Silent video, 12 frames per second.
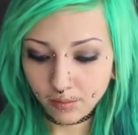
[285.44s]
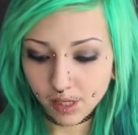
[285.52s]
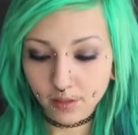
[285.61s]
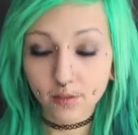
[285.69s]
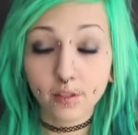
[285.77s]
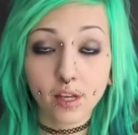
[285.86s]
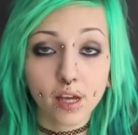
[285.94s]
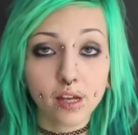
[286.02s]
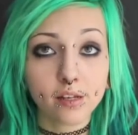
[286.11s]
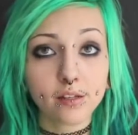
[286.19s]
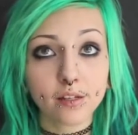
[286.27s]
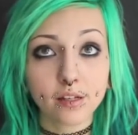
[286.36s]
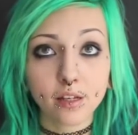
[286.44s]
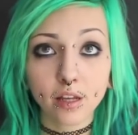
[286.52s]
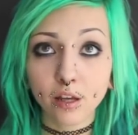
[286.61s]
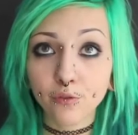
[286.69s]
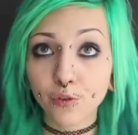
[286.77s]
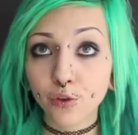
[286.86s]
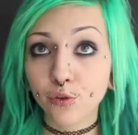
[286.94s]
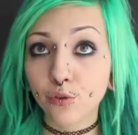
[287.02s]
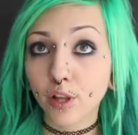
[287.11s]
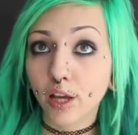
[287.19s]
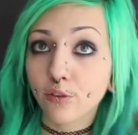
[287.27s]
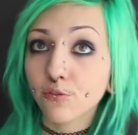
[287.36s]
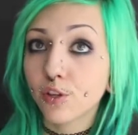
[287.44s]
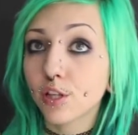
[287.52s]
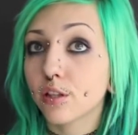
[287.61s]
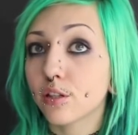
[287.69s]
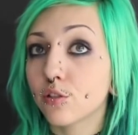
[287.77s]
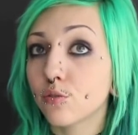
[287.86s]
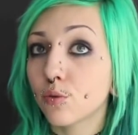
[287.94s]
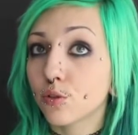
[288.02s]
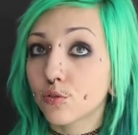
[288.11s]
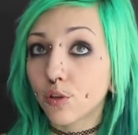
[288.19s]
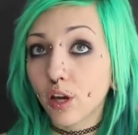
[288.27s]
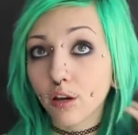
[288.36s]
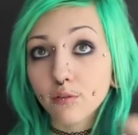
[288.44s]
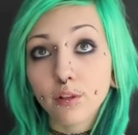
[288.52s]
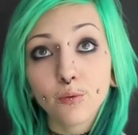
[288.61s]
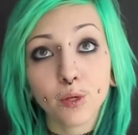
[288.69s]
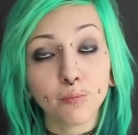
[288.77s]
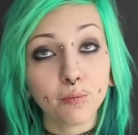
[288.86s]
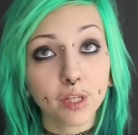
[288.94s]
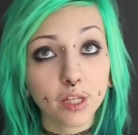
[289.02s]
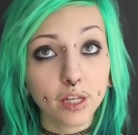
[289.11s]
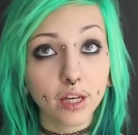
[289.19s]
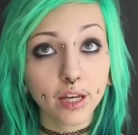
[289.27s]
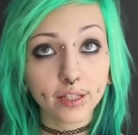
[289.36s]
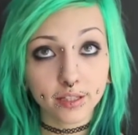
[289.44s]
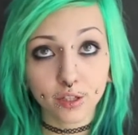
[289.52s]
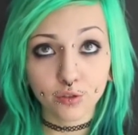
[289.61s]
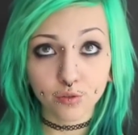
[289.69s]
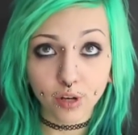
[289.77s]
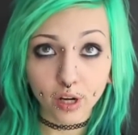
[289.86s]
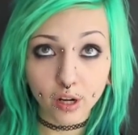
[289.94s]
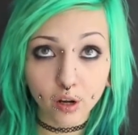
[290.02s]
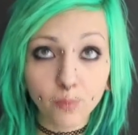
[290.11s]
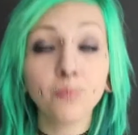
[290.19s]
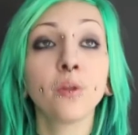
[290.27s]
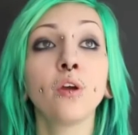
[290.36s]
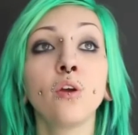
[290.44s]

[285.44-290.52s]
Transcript: is that if you like feel that you want to have VP extensions right now,